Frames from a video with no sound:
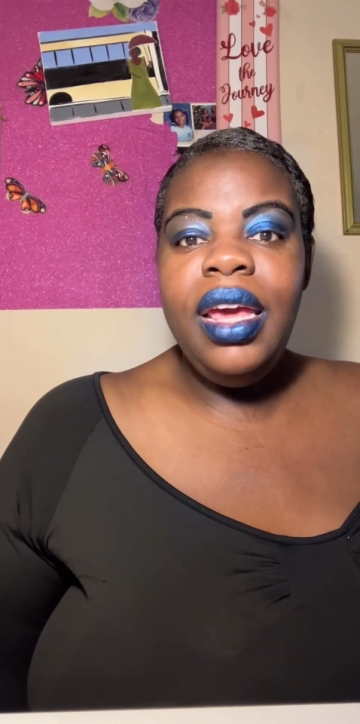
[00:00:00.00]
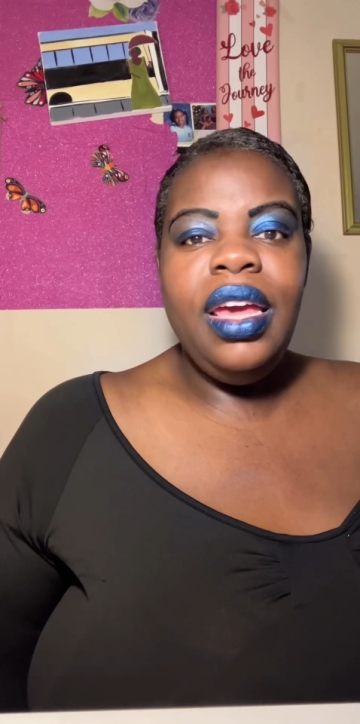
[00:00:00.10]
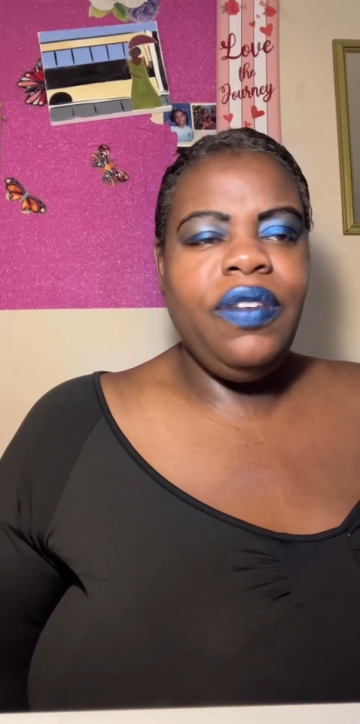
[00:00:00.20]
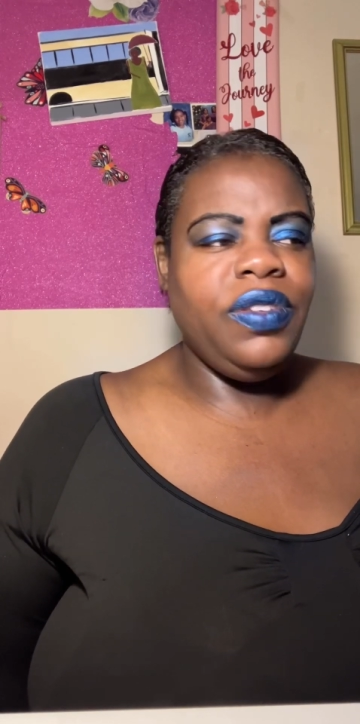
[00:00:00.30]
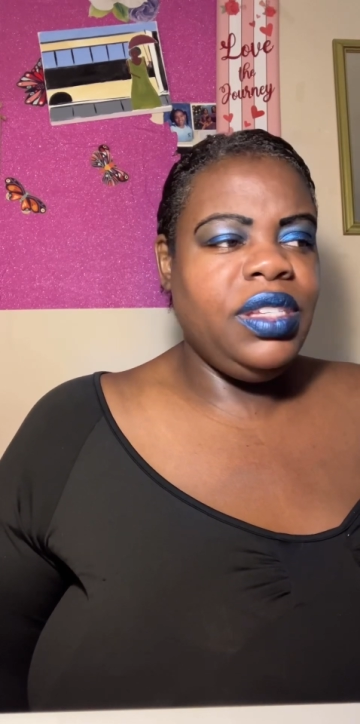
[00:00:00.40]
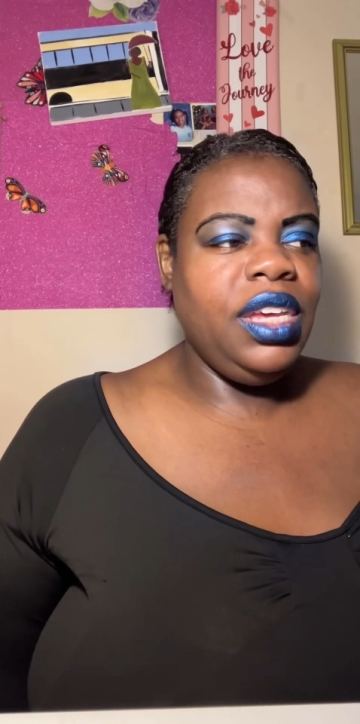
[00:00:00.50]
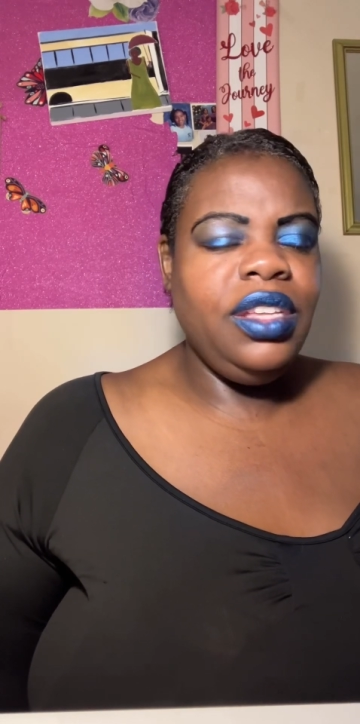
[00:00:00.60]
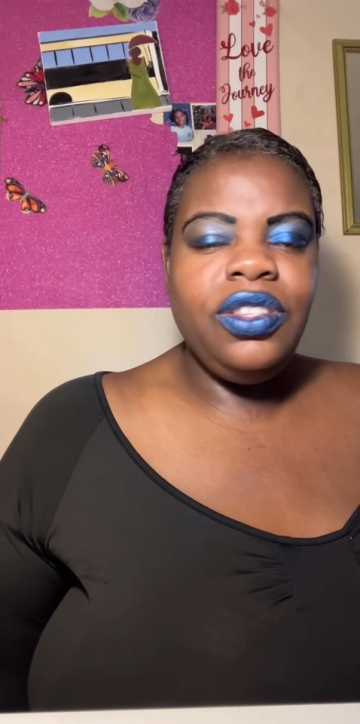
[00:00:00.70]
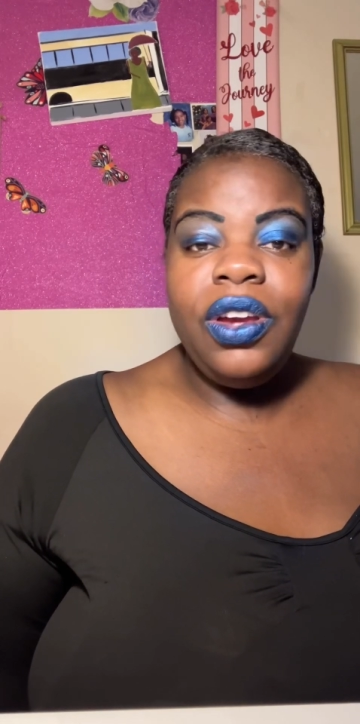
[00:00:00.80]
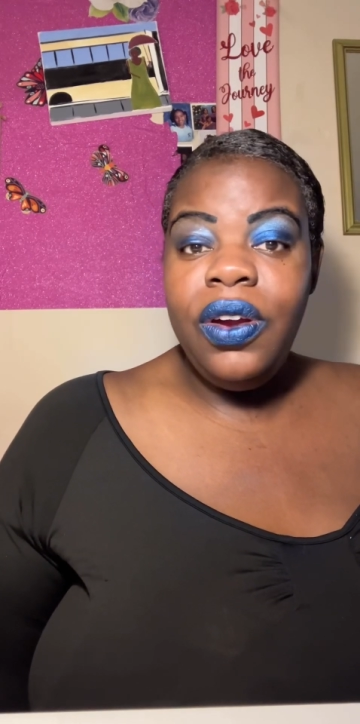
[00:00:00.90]
If it's
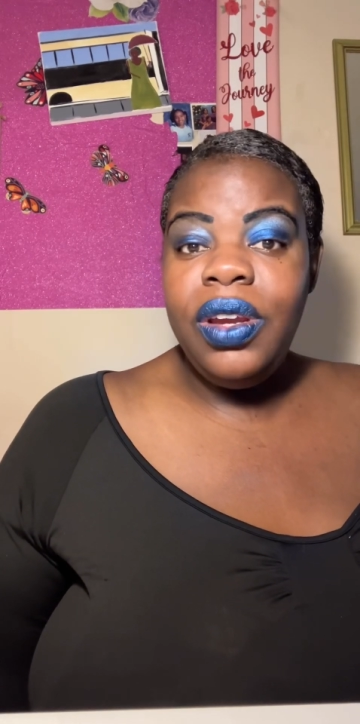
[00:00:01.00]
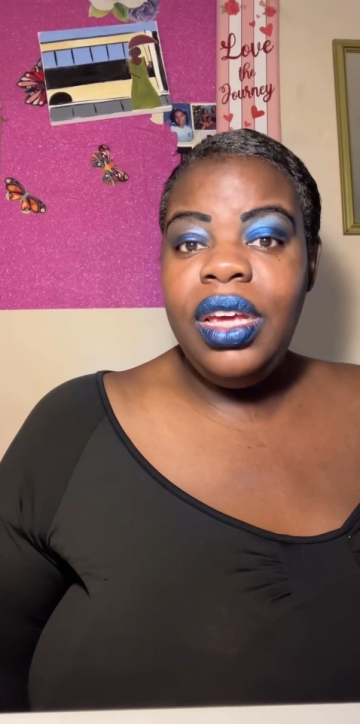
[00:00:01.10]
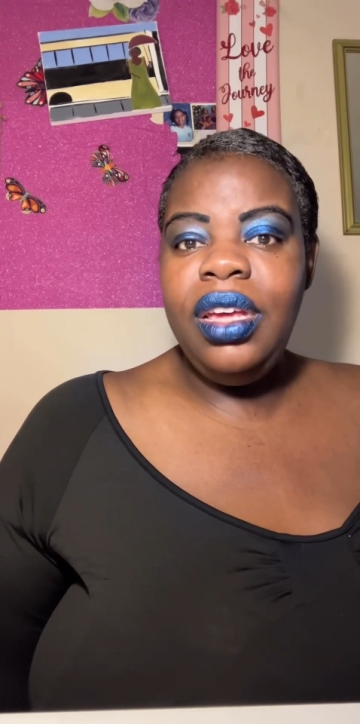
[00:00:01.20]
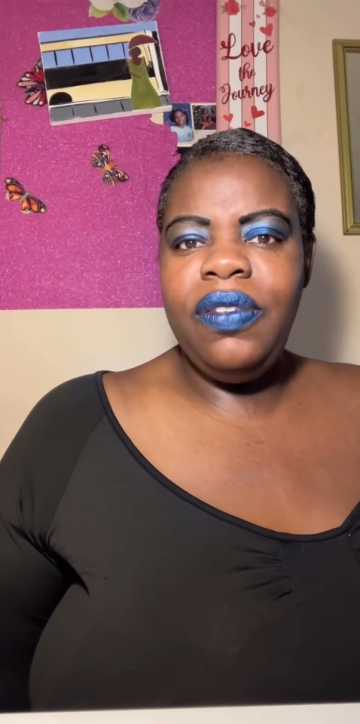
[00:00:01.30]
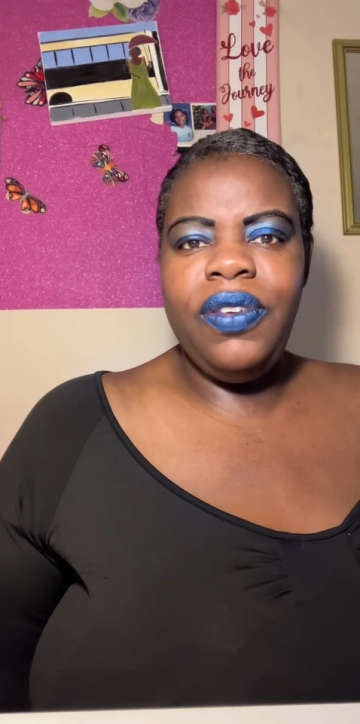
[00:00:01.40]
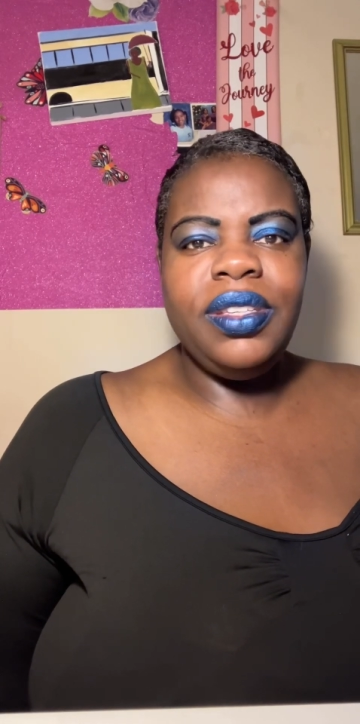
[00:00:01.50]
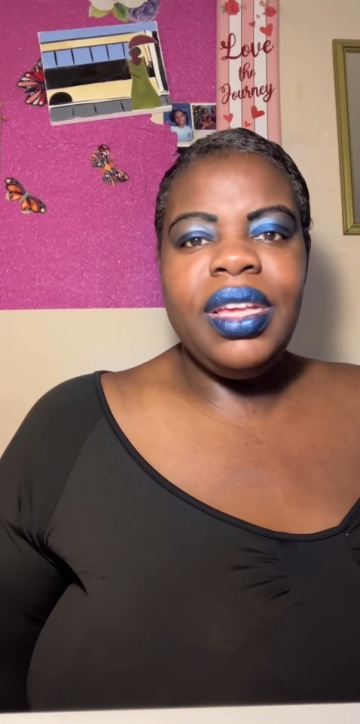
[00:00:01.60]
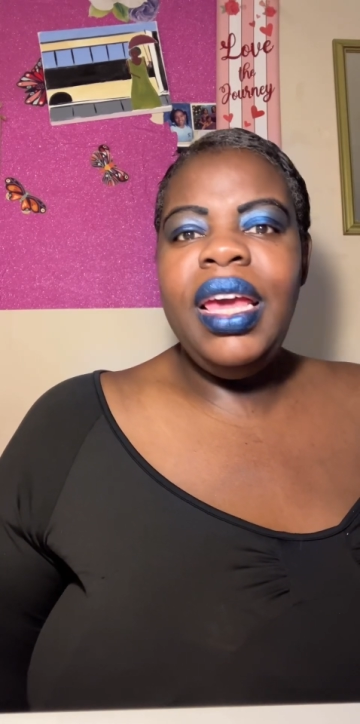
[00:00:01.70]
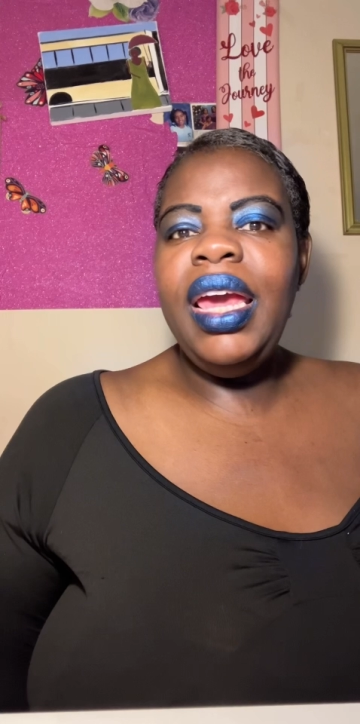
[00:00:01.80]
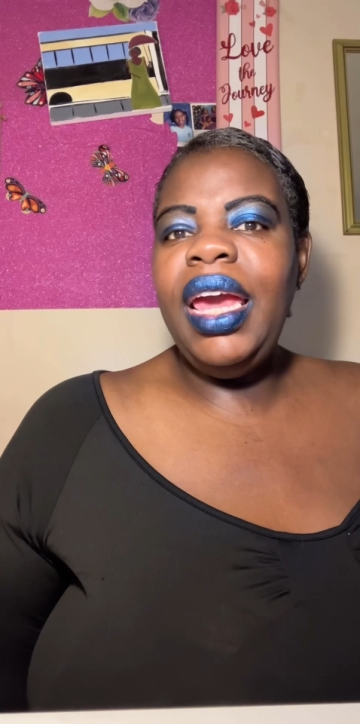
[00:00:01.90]
get dirty, if it's
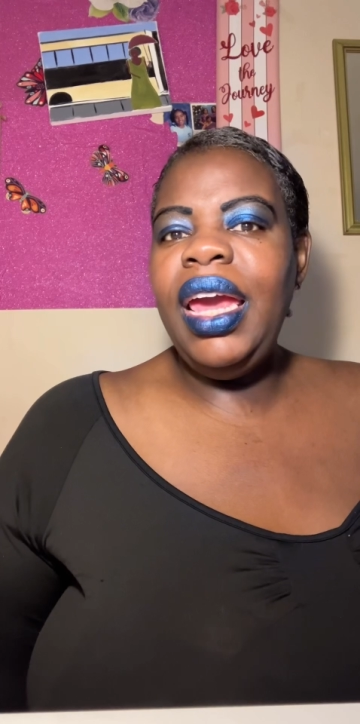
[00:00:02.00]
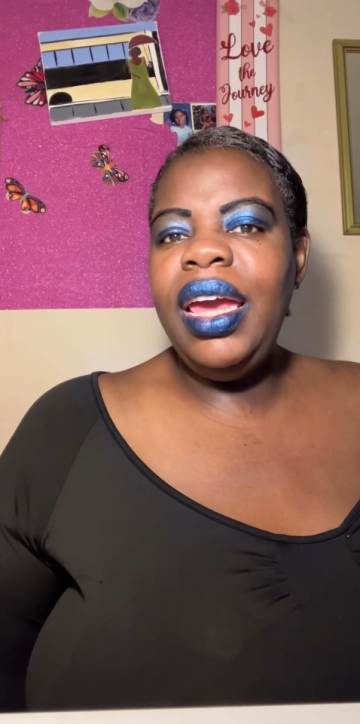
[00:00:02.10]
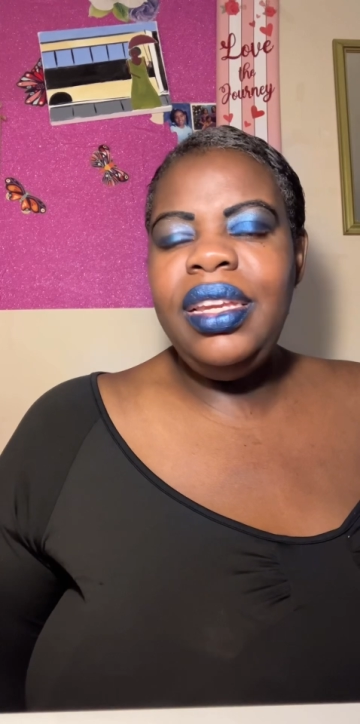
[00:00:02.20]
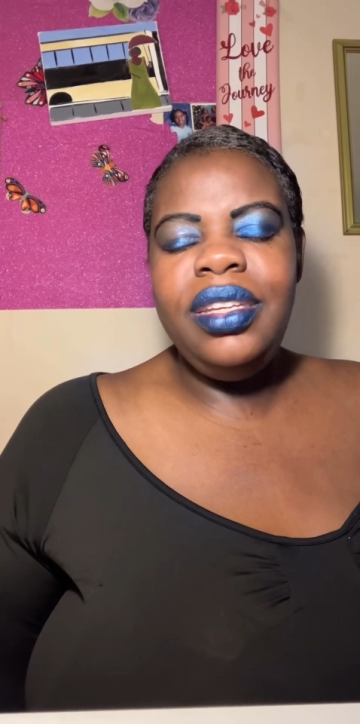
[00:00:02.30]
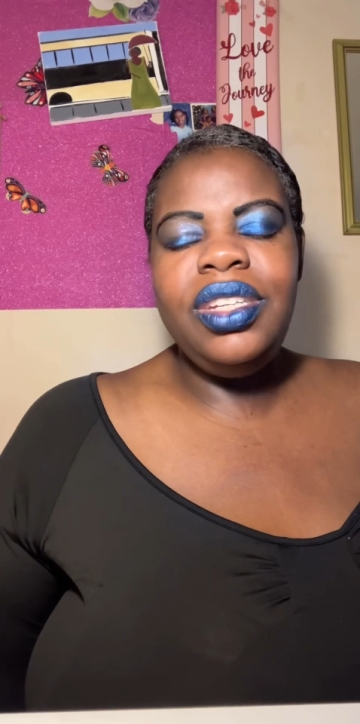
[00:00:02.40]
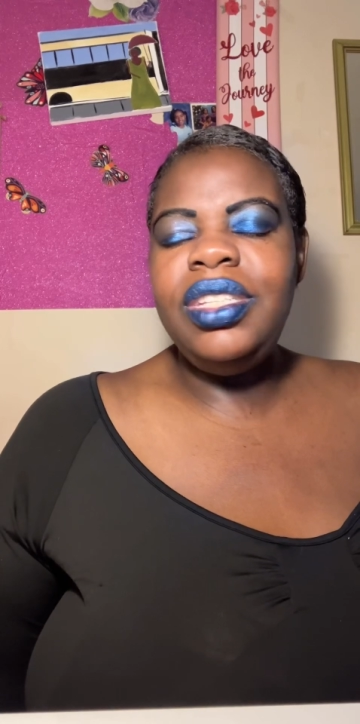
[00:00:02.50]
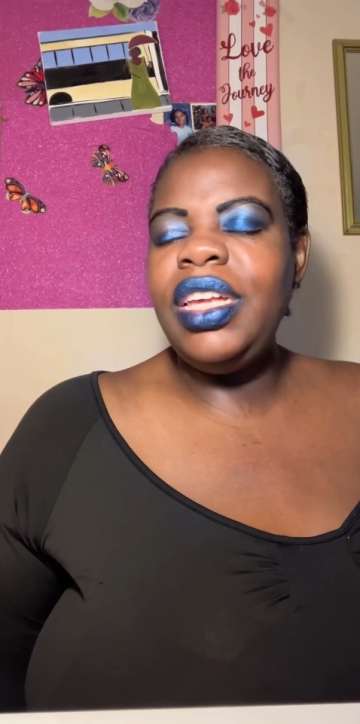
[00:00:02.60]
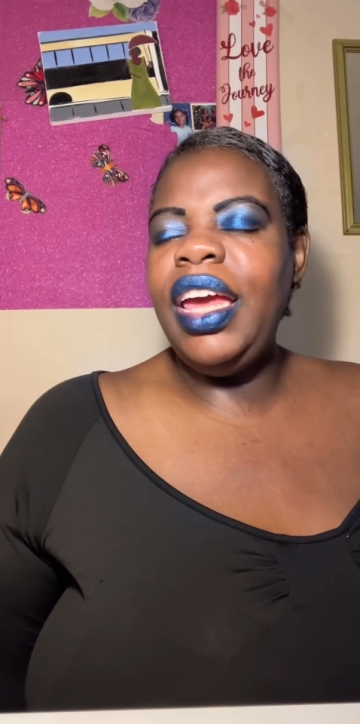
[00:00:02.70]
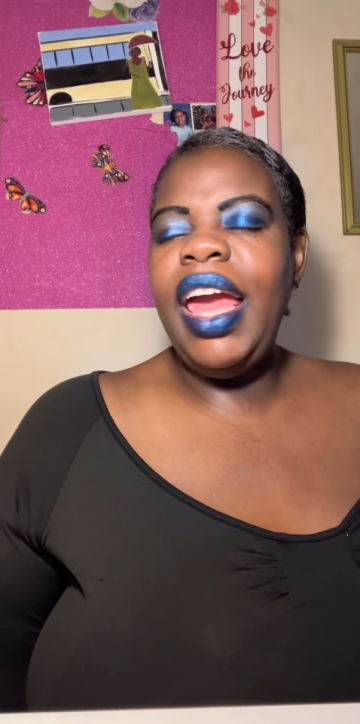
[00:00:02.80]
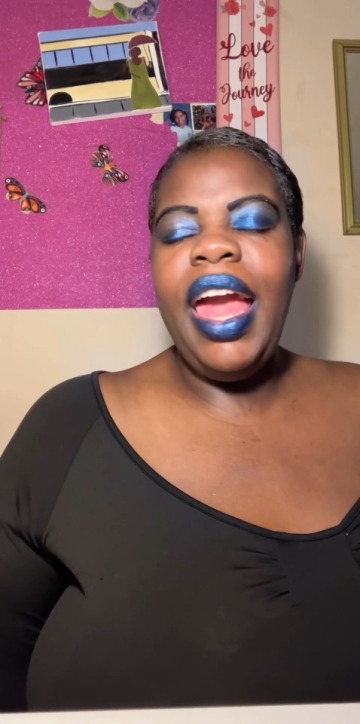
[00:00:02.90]
any she said